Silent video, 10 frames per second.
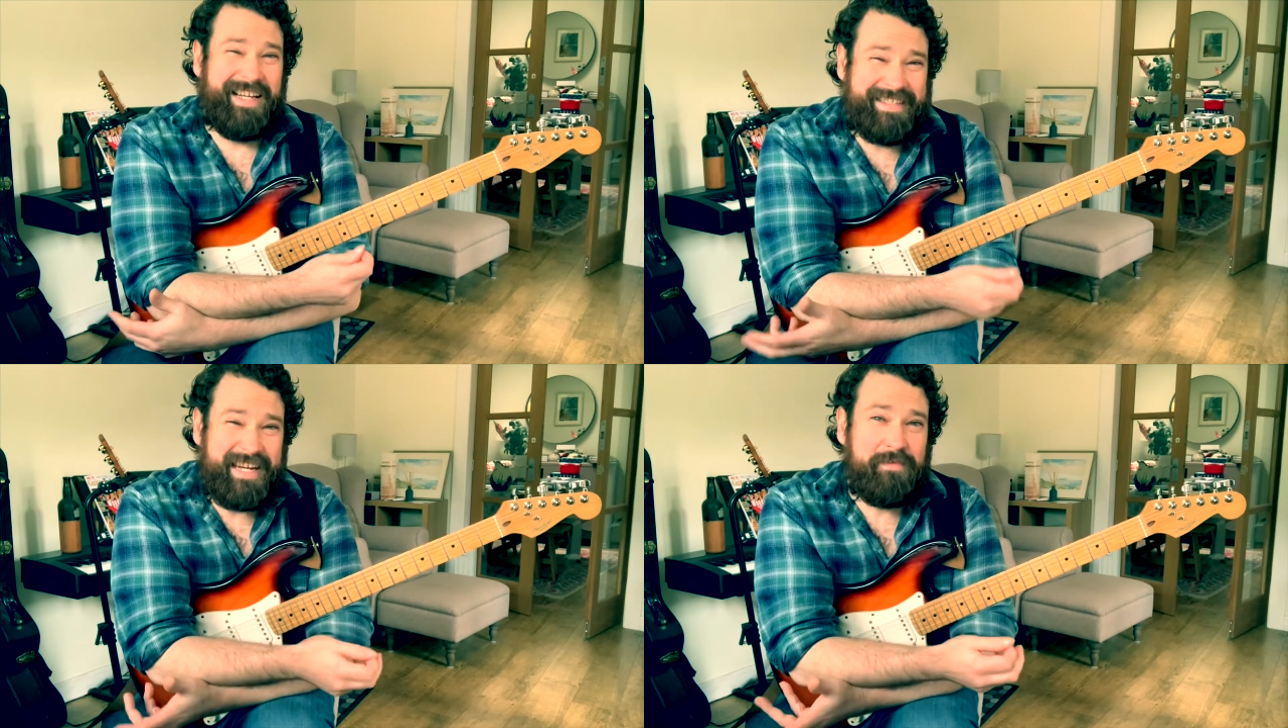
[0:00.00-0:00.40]

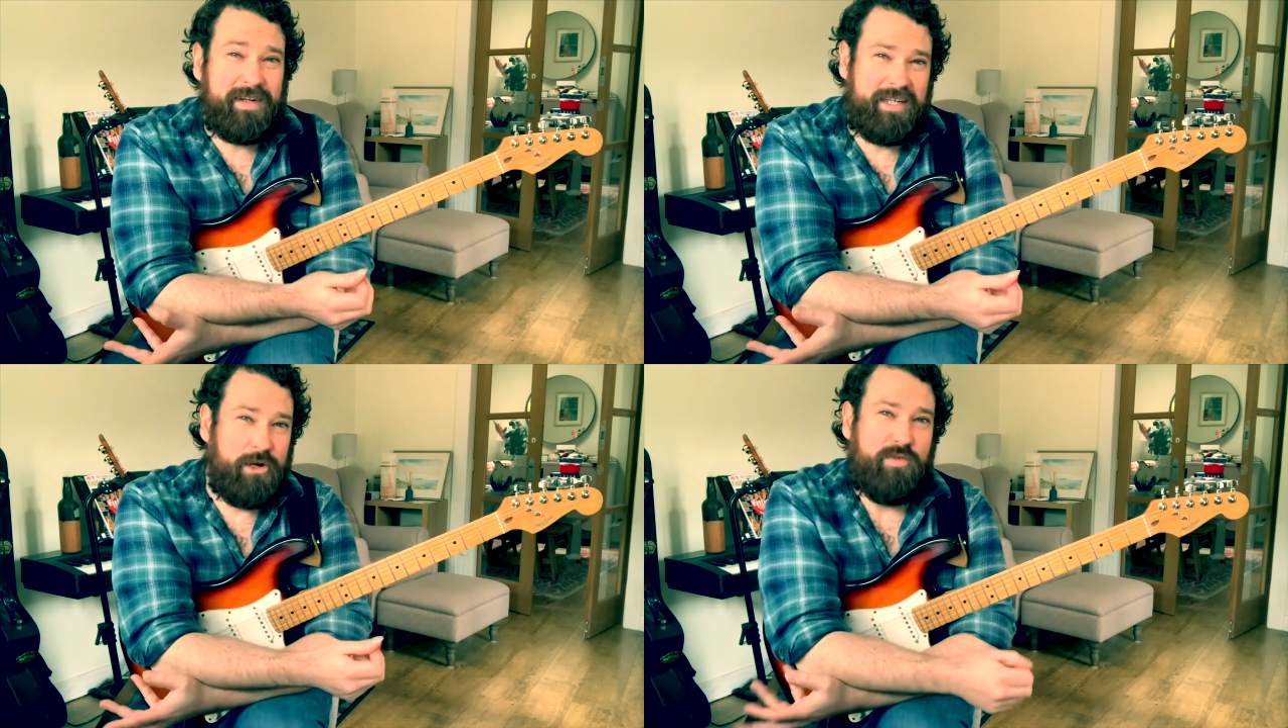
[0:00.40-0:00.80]
I
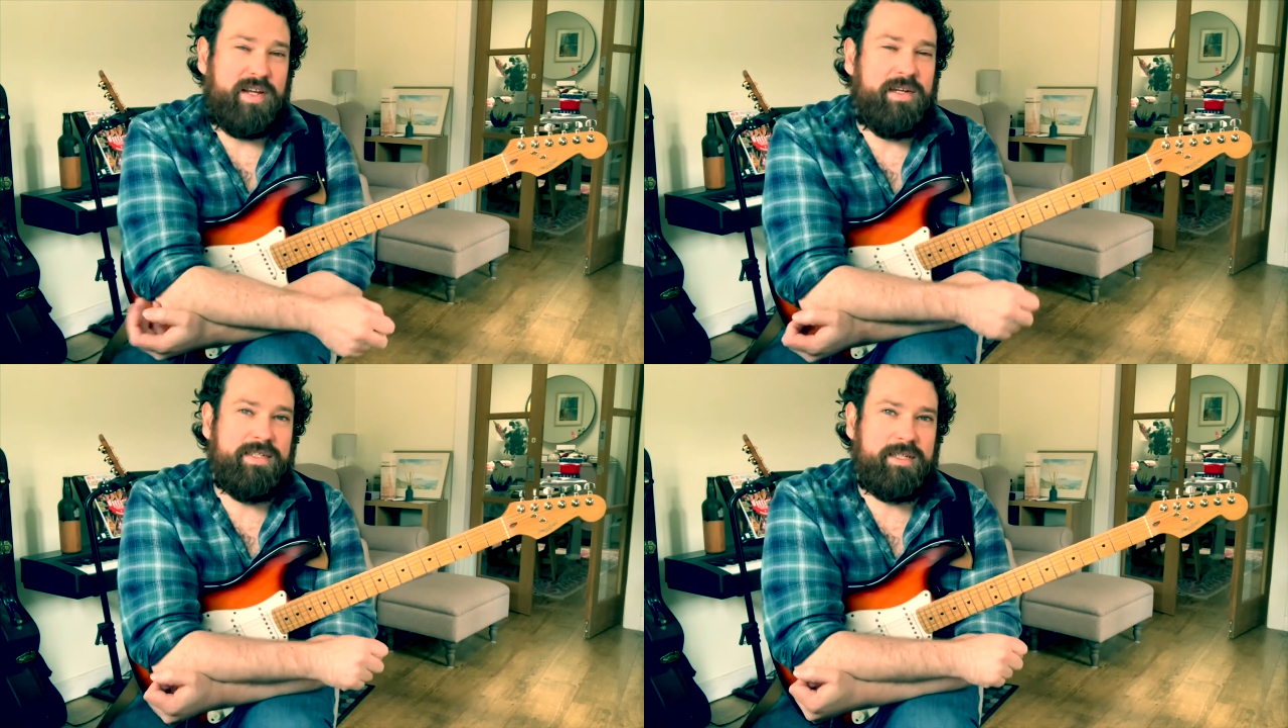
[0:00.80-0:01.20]
definitely
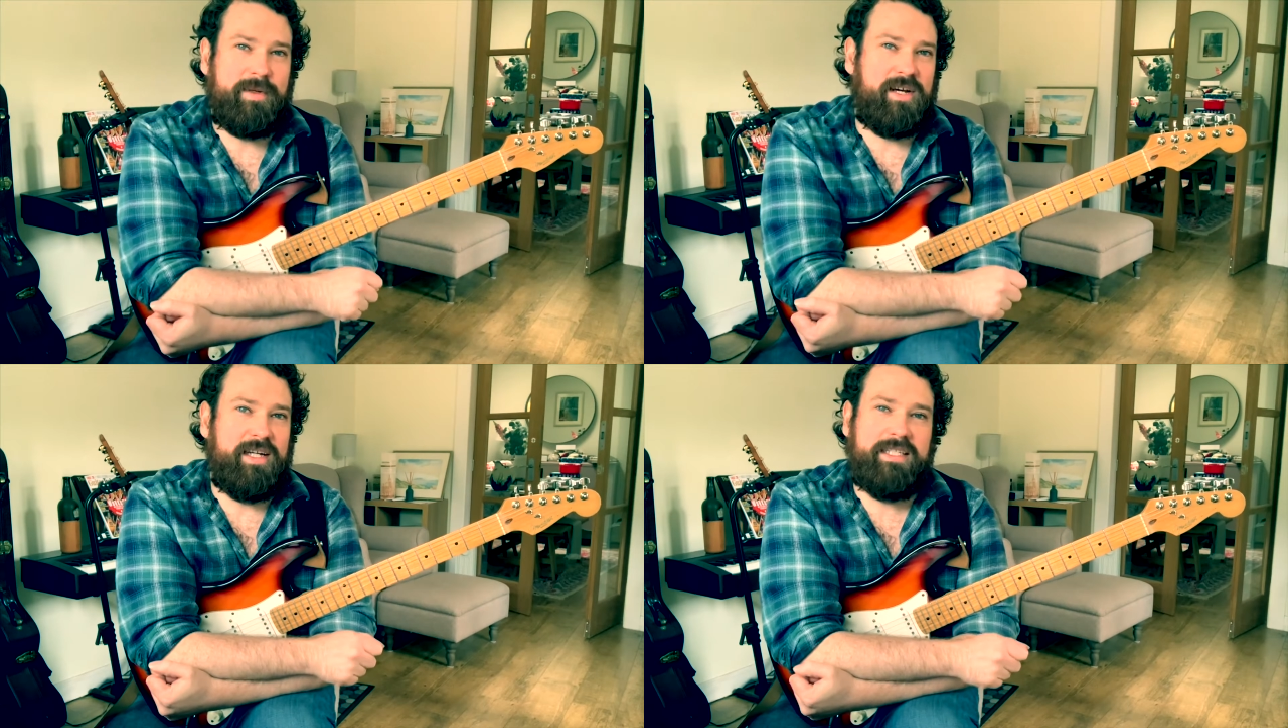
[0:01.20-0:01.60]
overuse to
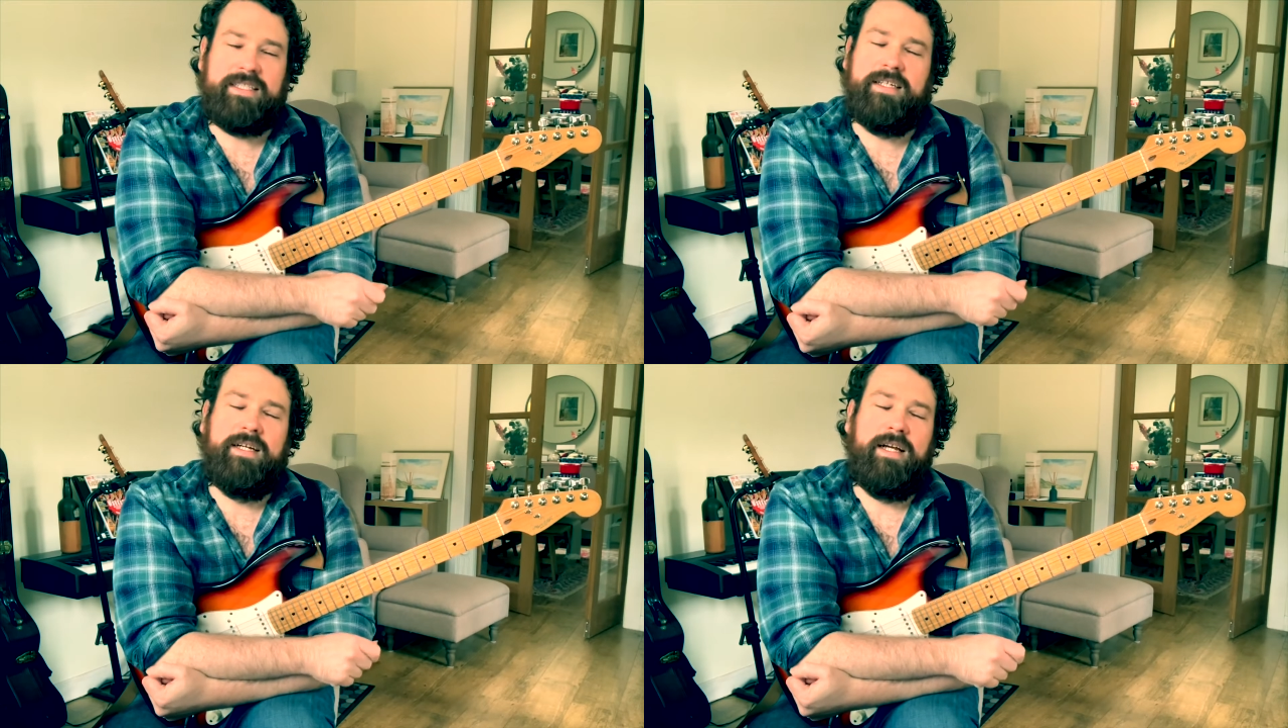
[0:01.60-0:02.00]
be honest,